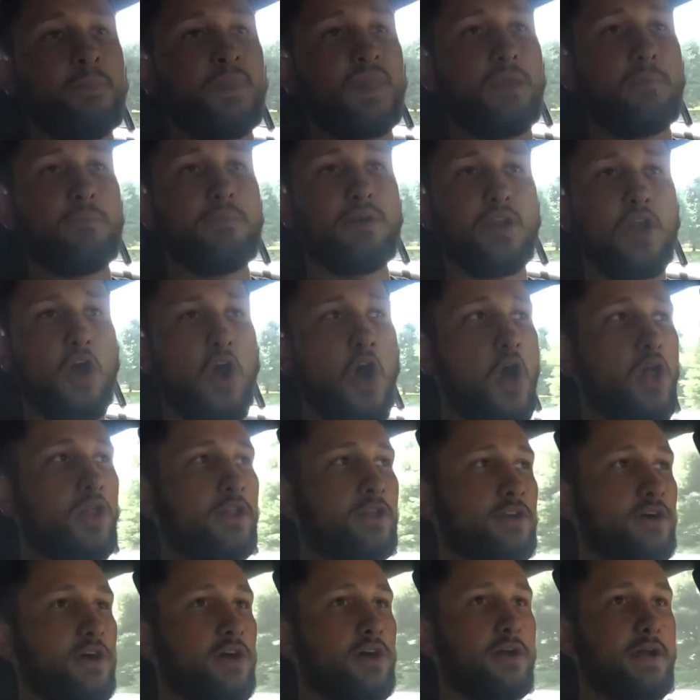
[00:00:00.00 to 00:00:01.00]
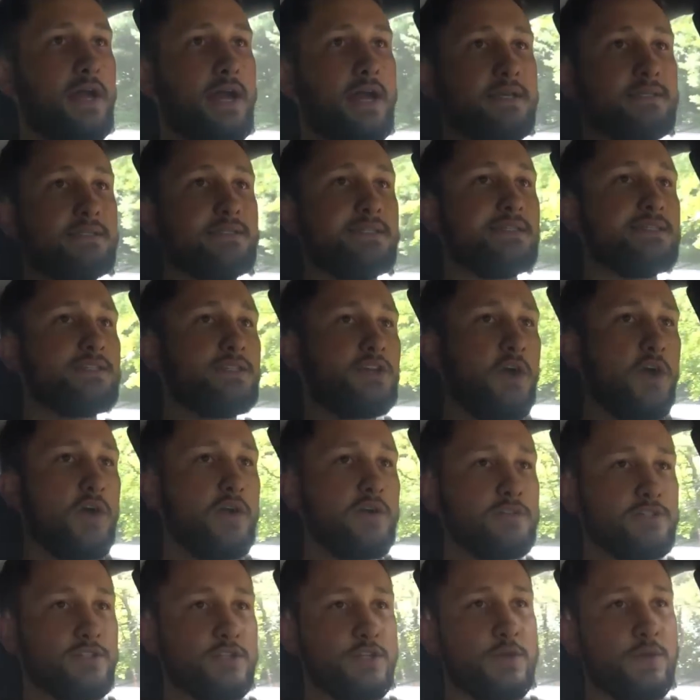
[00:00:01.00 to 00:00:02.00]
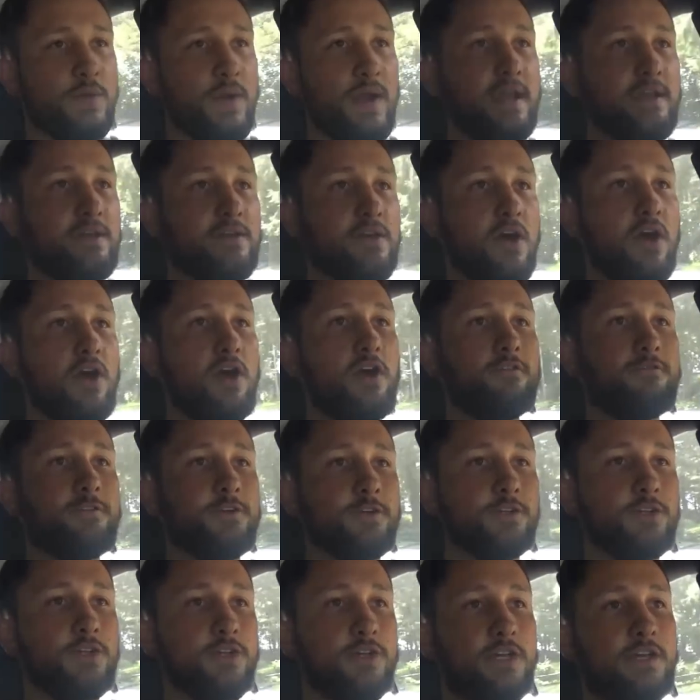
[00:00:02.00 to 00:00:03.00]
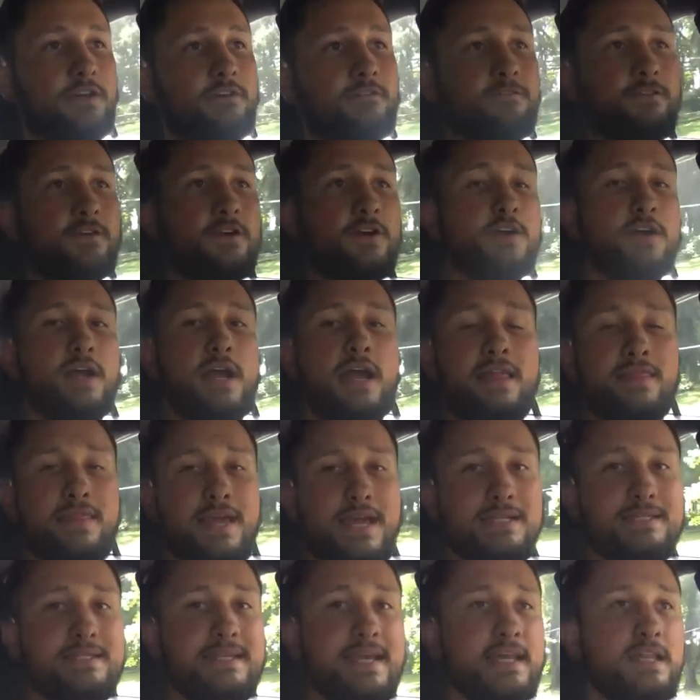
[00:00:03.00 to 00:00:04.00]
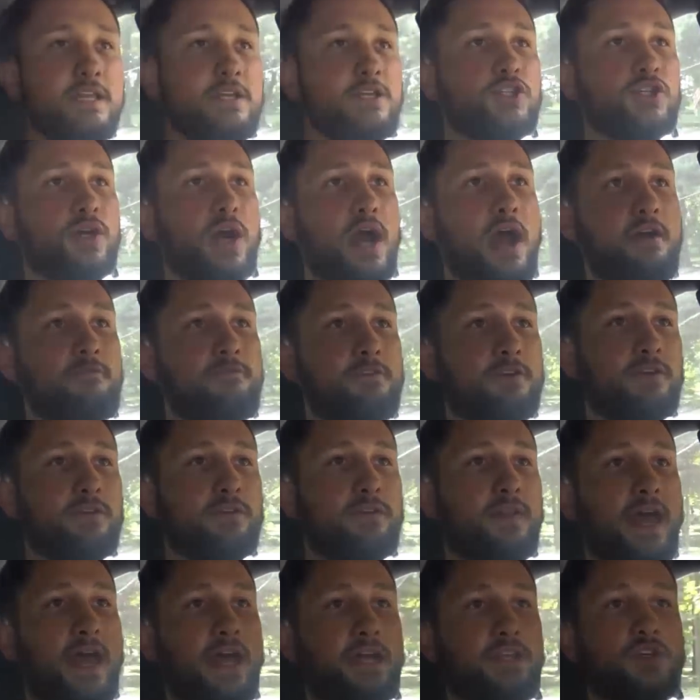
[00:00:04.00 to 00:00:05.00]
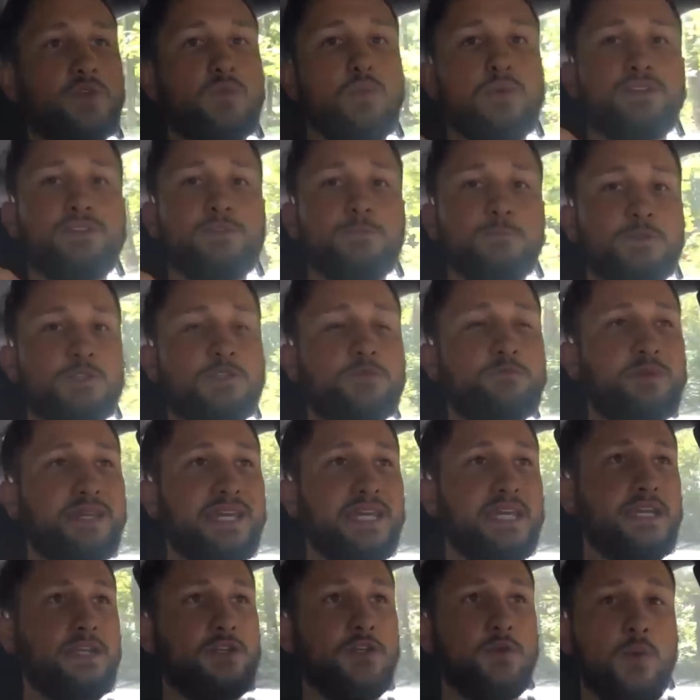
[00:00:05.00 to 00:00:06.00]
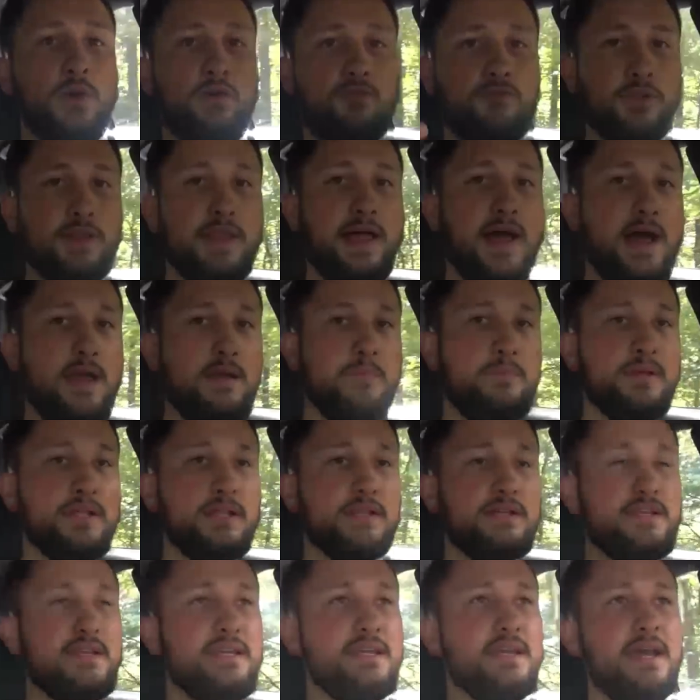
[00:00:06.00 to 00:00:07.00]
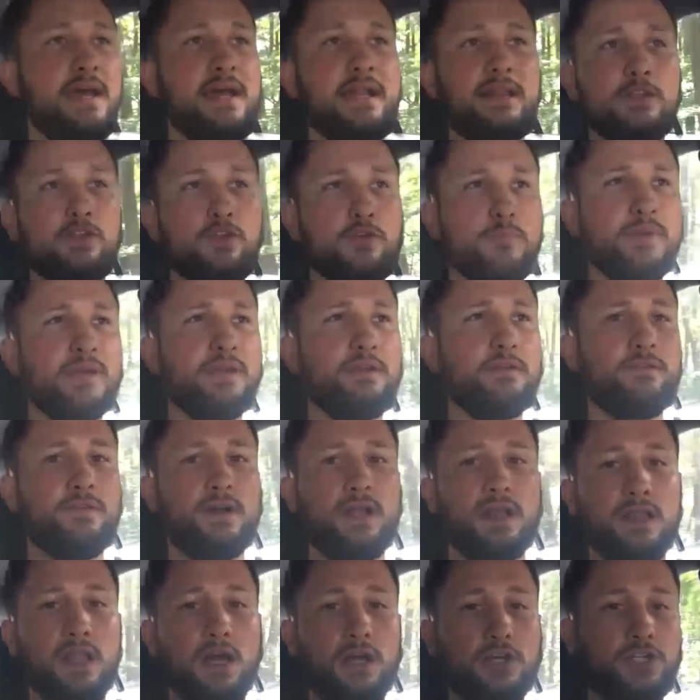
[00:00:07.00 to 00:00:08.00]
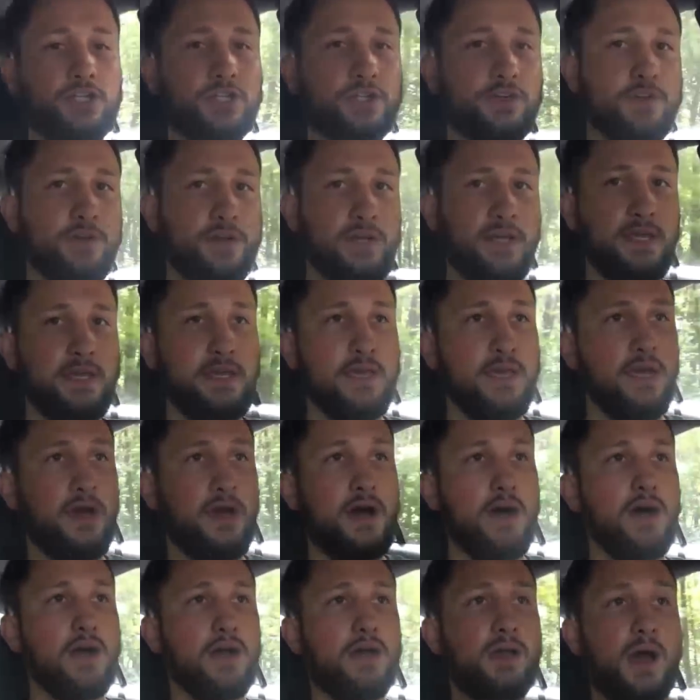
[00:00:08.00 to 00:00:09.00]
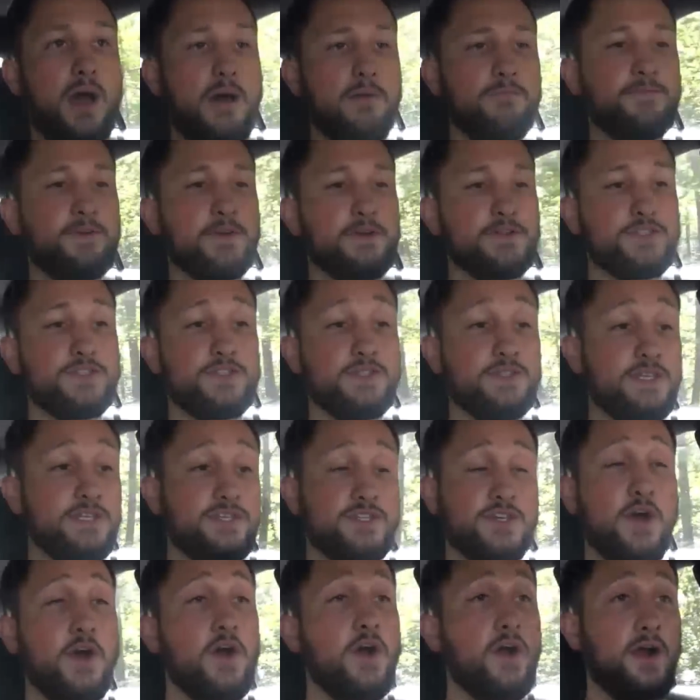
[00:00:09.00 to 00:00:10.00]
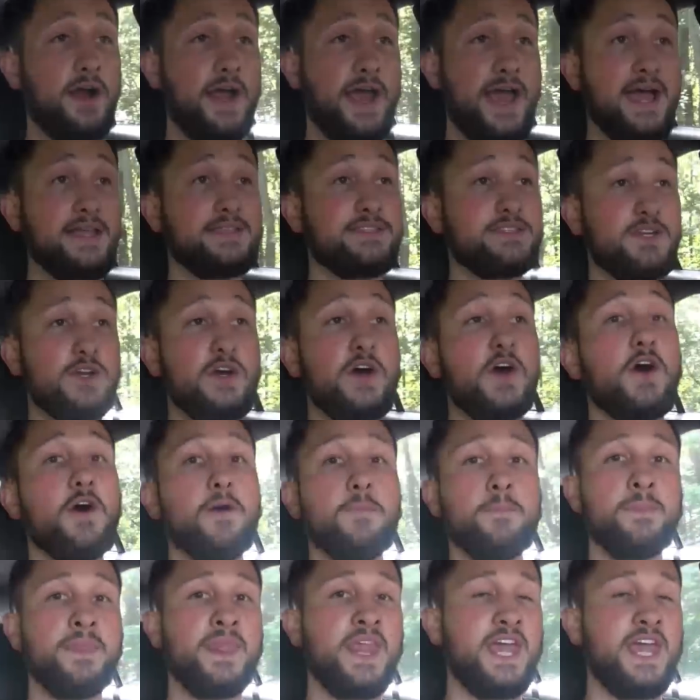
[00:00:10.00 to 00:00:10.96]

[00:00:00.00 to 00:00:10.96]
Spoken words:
But all in all, guys, this car is a great car if you're looking for that daily driver, that you want some speed, you want reliability, a little bit of luxury, comforts. This car has it all.